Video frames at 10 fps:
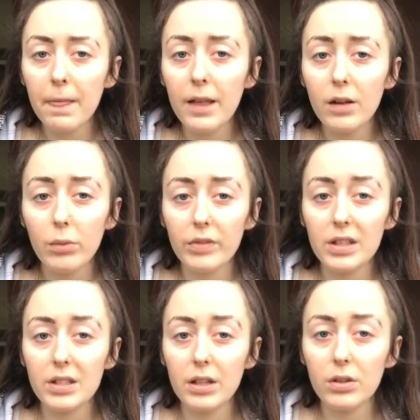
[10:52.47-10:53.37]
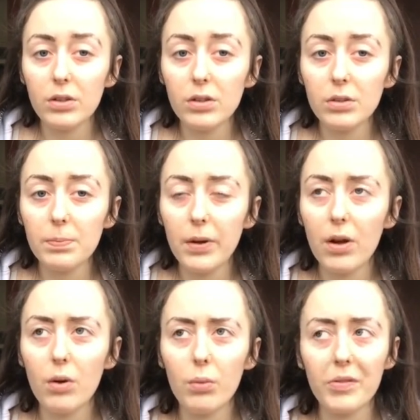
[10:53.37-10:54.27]
with their seconds,
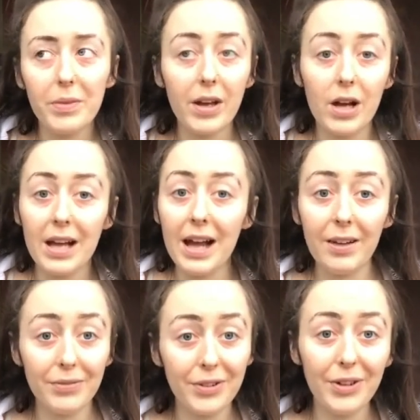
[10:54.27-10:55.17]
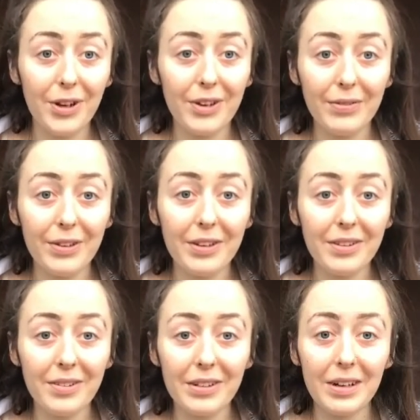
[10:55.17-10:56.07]
but with me I haven't, kind of thing.
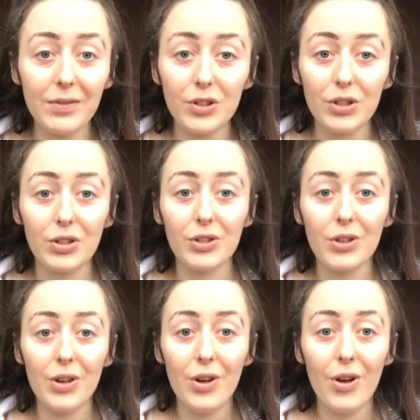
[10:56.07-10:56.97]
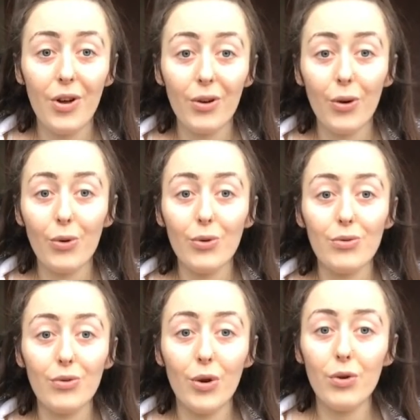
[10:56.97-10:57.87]
Like I've just got
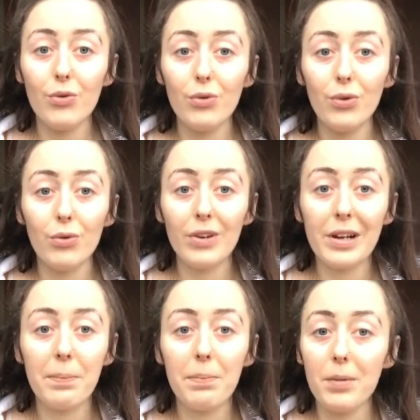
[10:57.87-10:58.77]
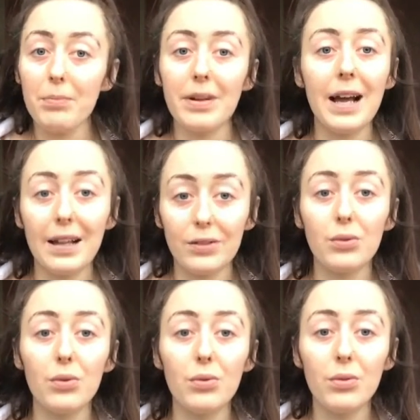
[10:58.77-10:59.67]
not really a bump at
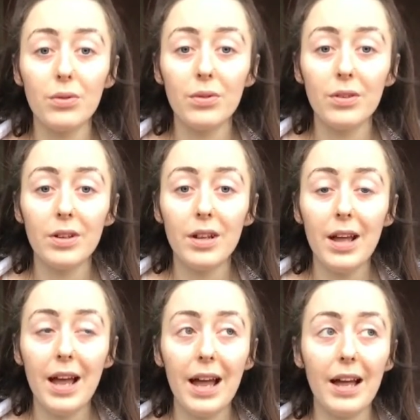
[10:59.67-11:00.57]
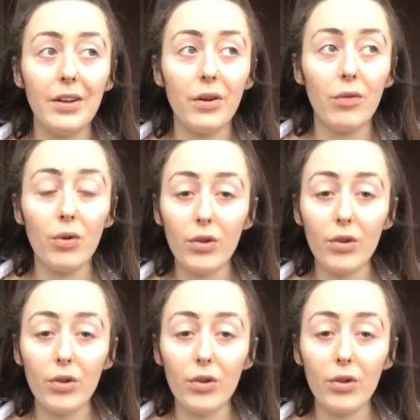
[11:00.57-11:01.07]
all, and I've got no